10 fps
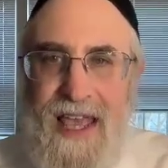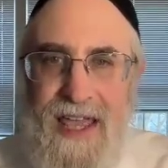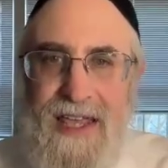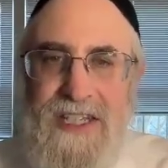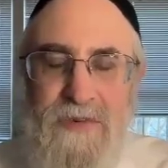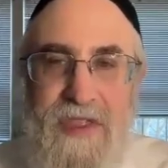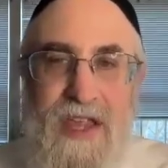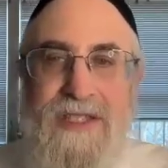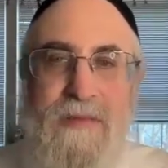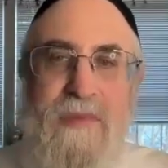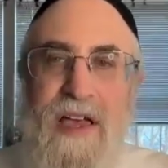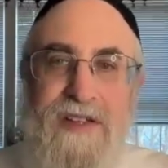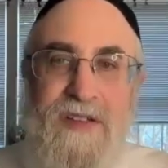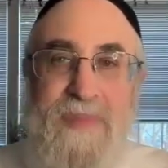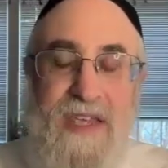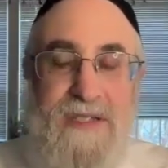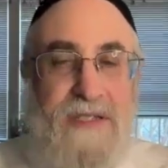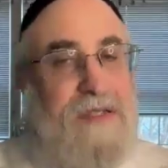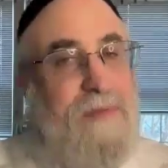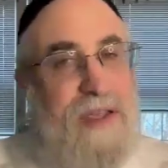hates without some kind of
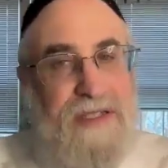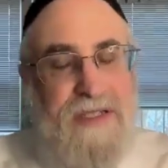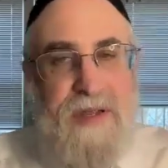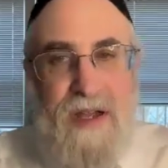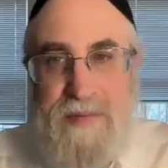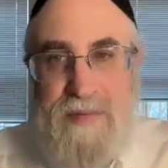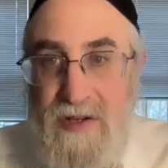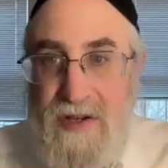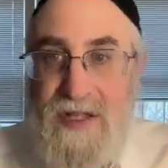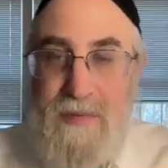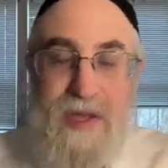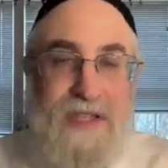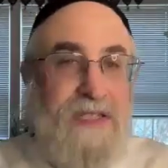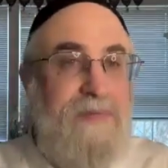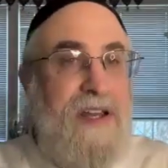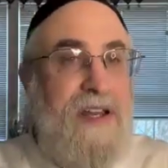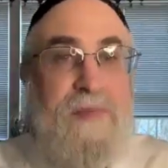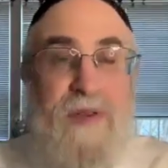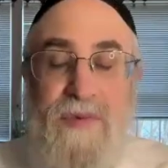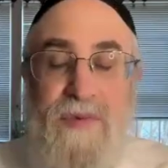basis. The basis may not be good, the basis may
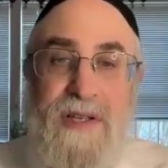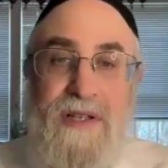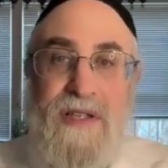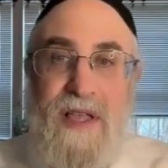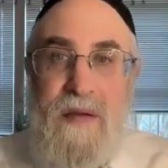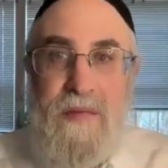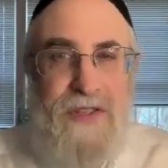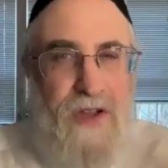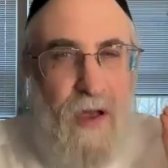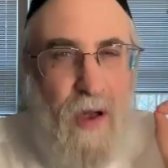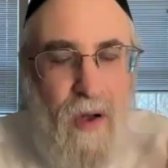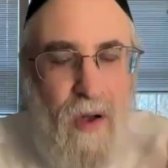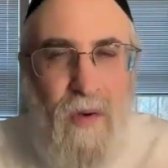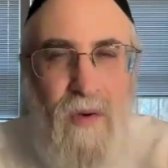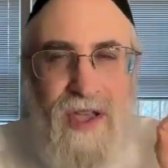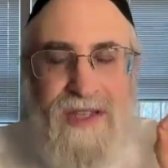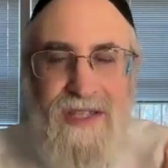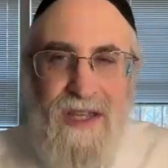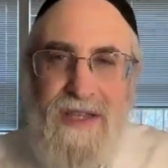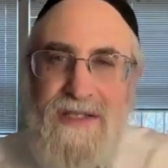not be real, but there
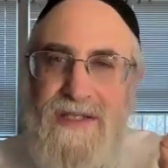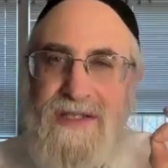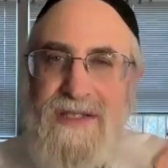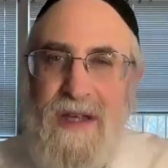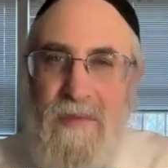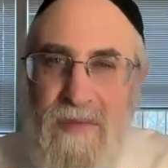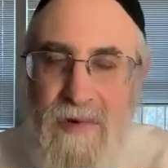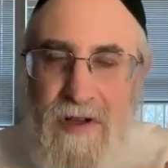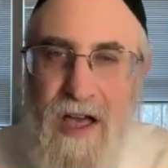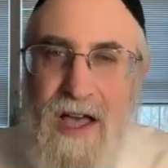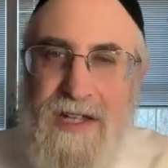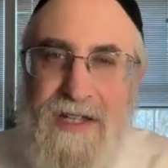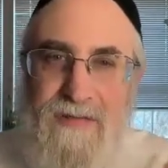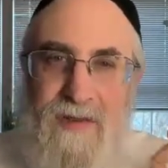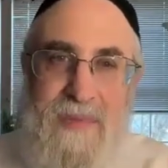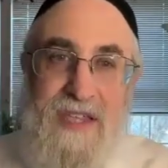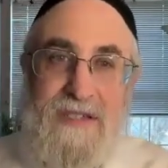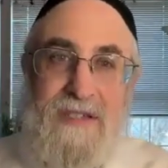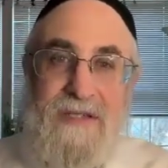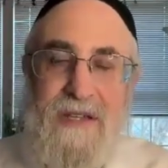always is some kind of a
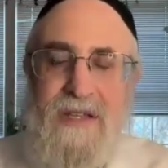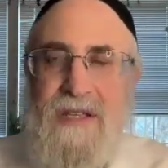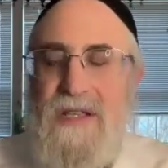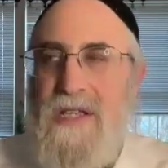basis.